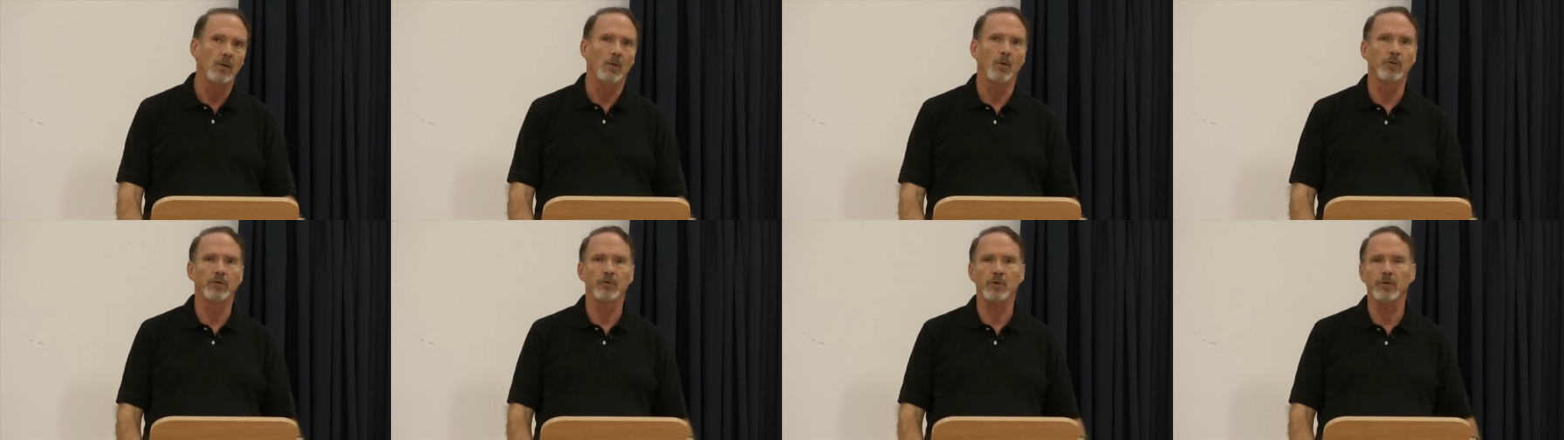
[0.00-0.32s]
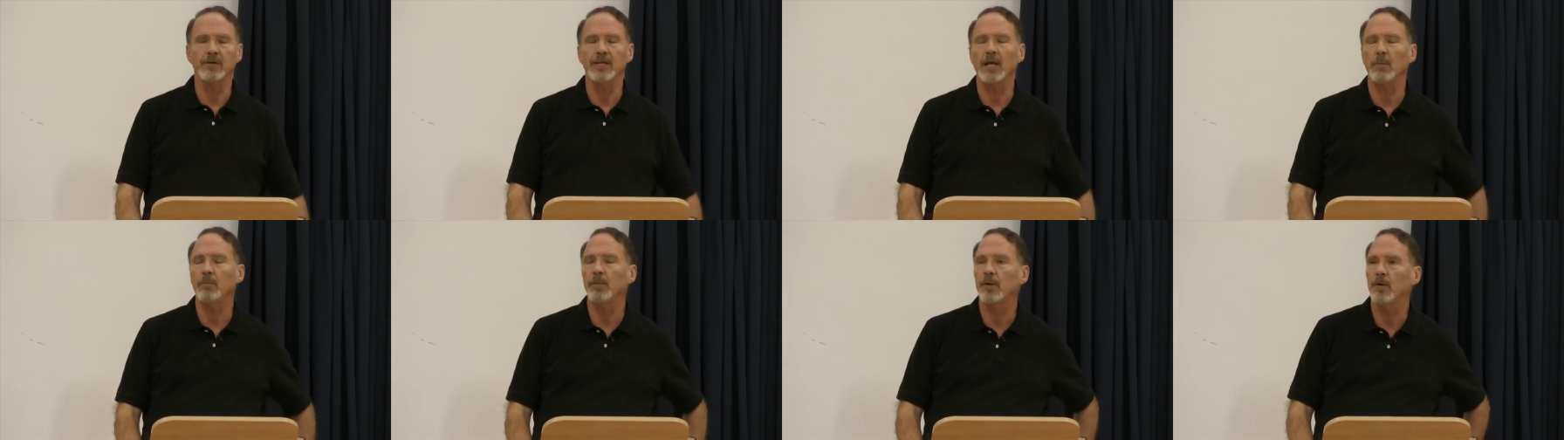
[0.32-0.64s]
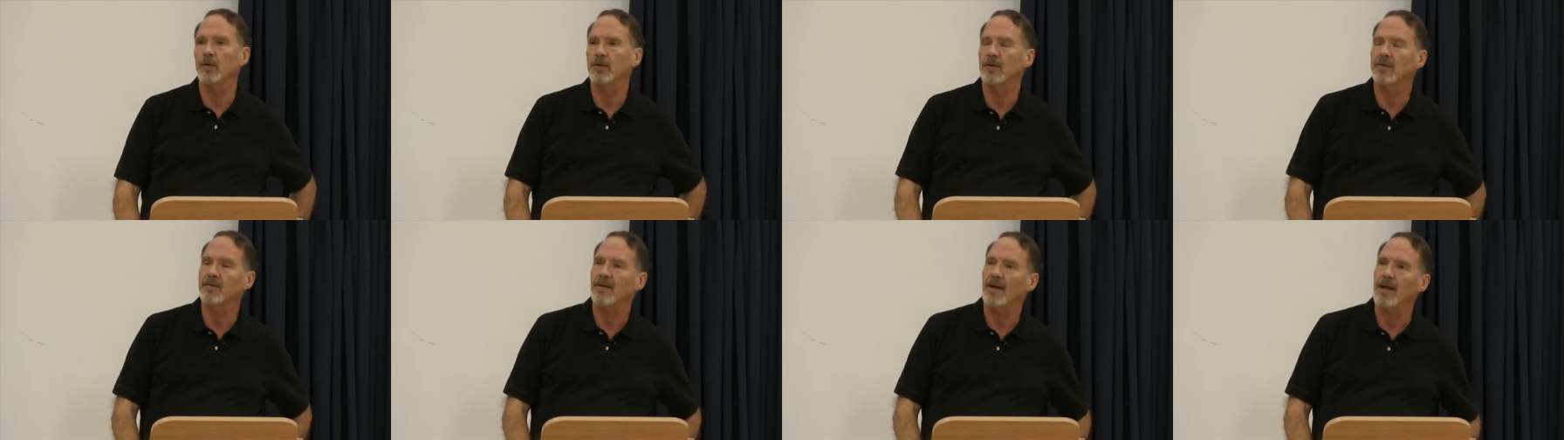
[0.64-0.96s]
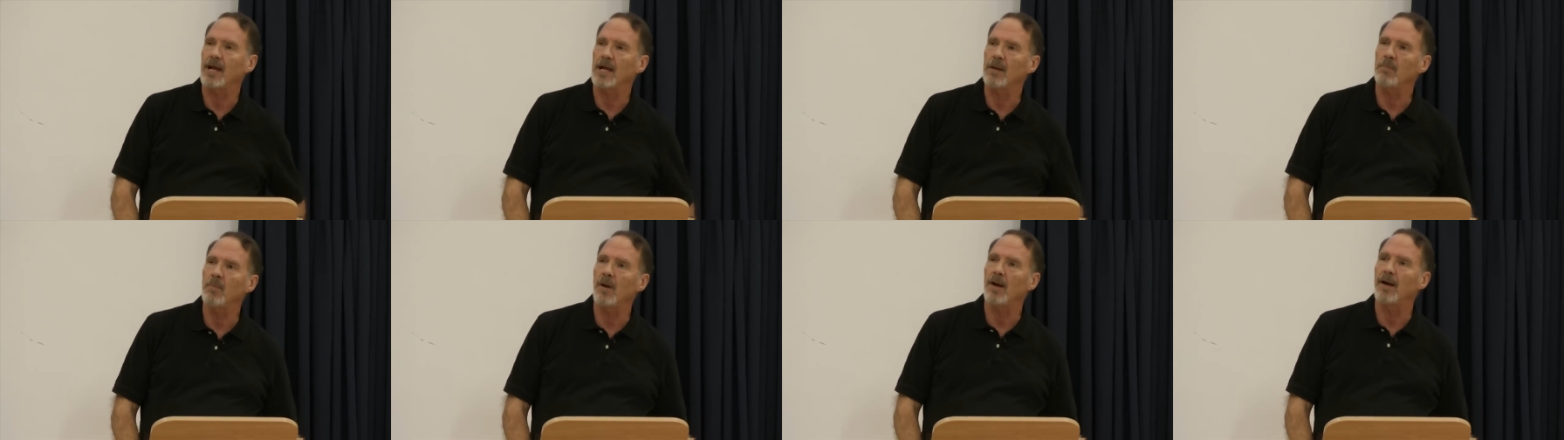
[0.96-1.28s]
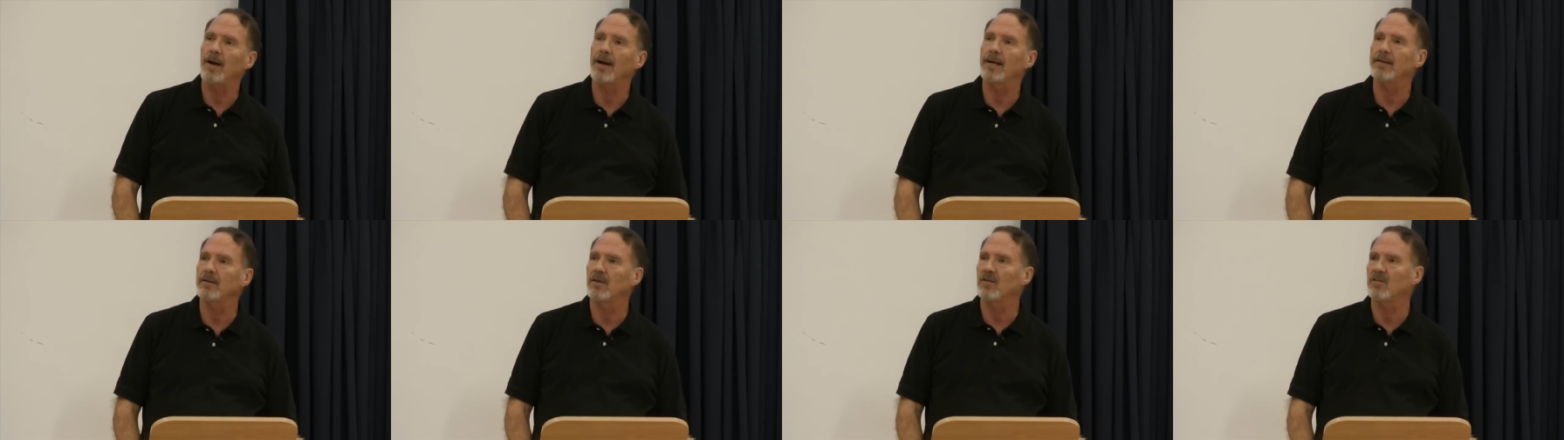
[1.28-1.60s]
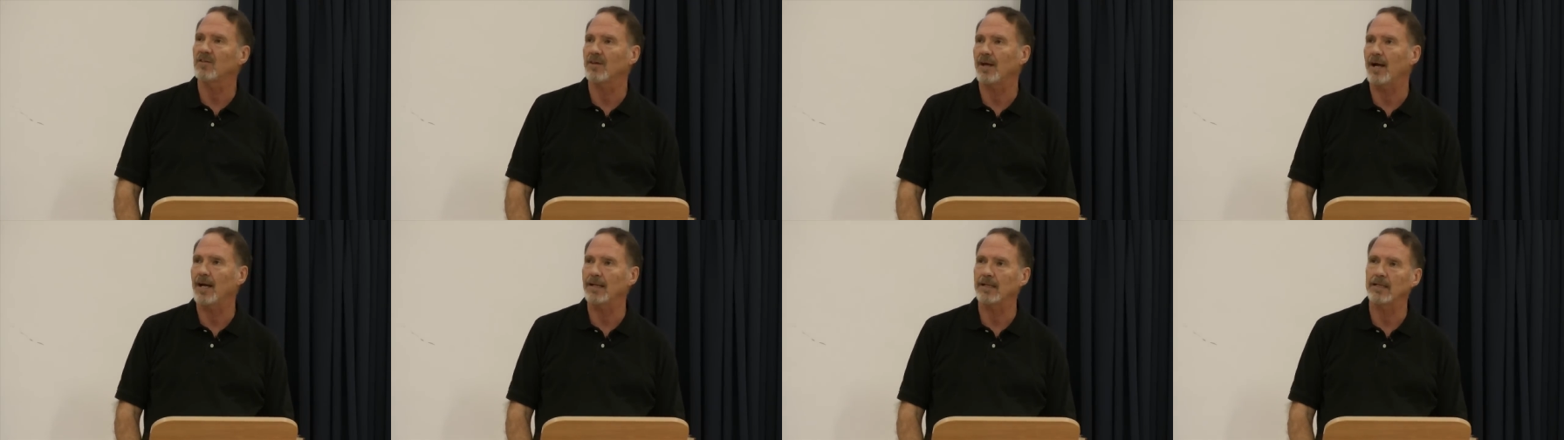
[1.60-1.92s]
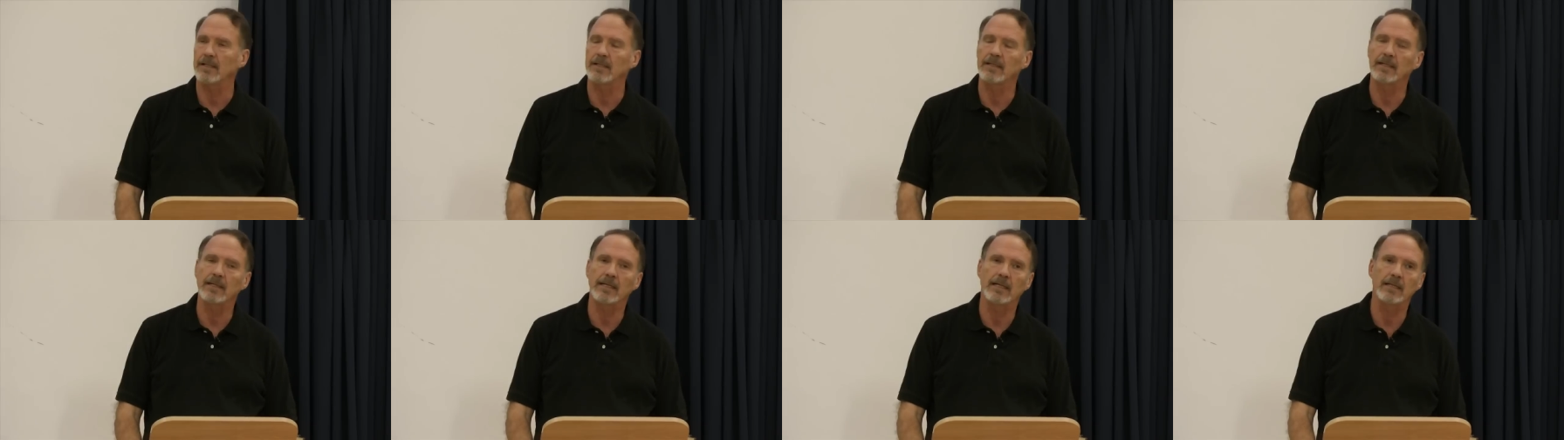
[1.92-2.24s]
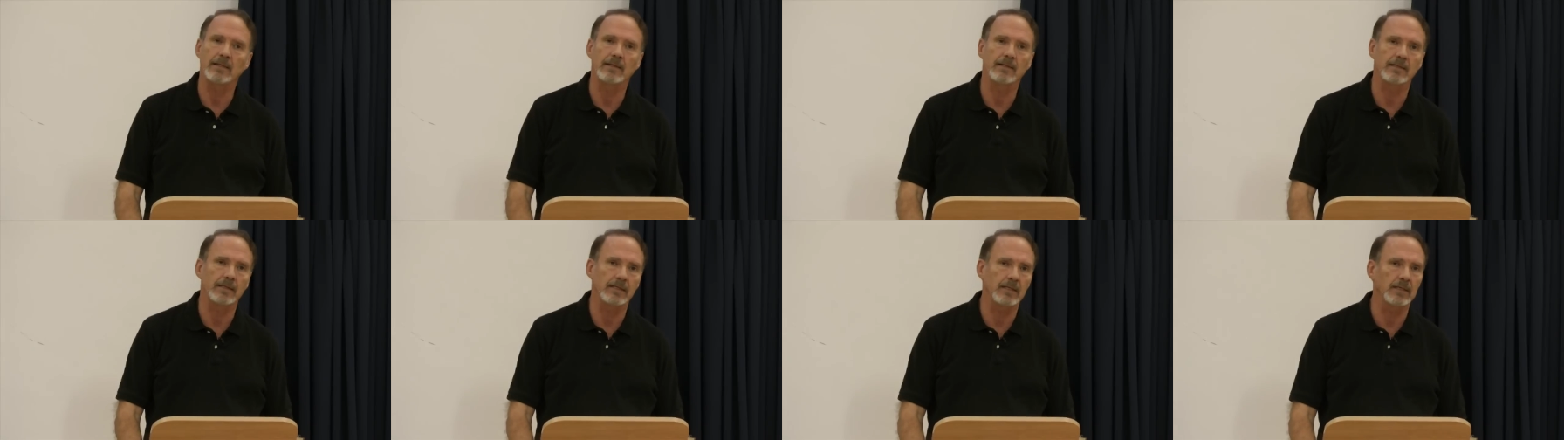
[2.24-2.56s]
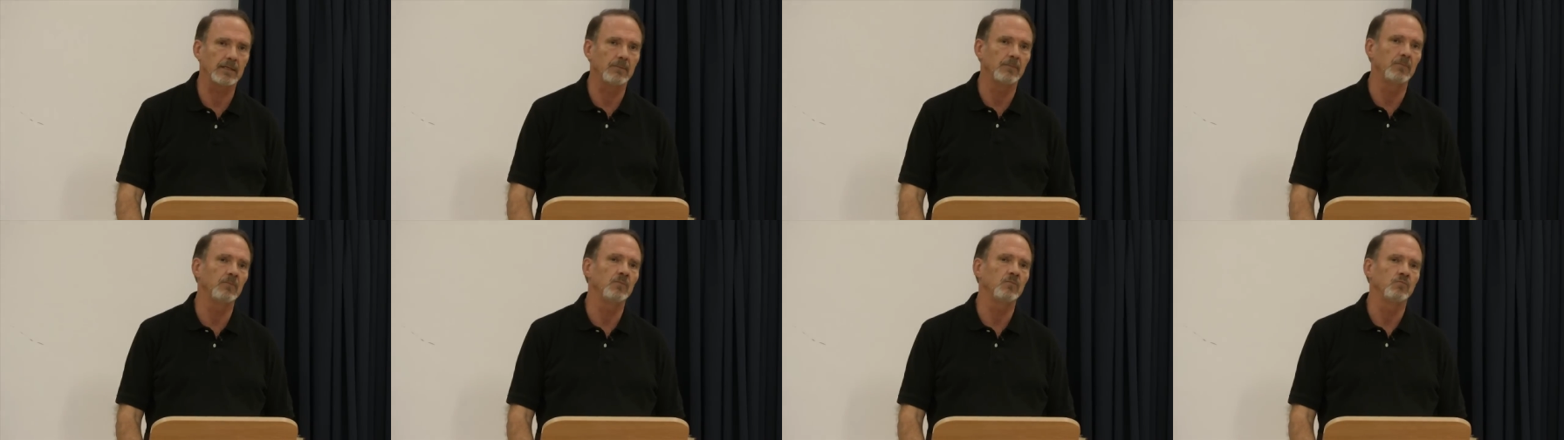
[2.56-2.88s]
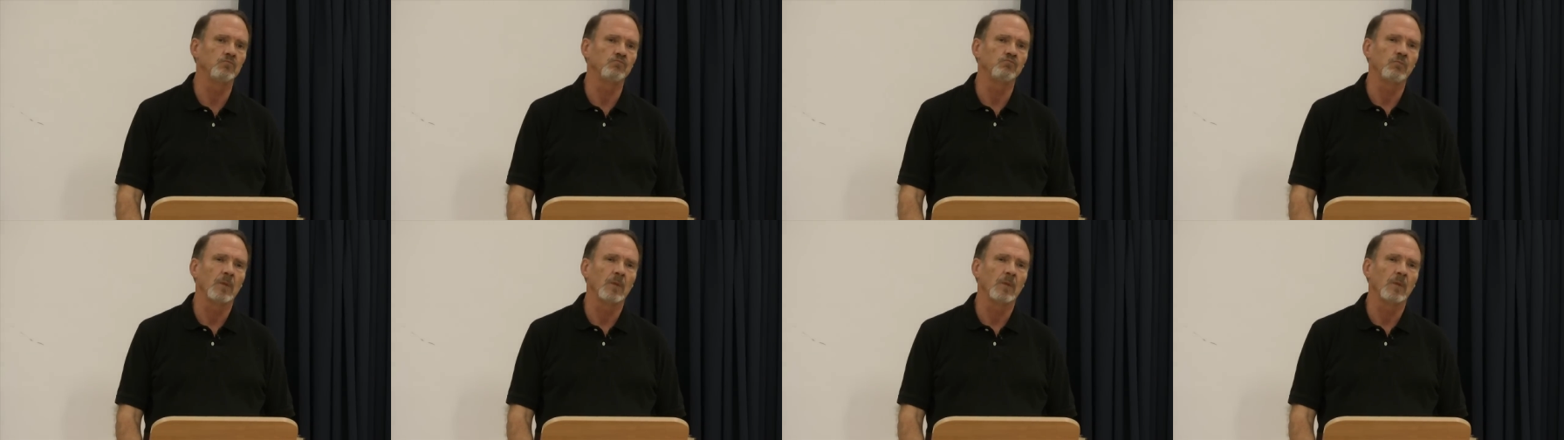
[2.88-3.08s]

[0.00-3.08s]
Well, during that period of time, I decided that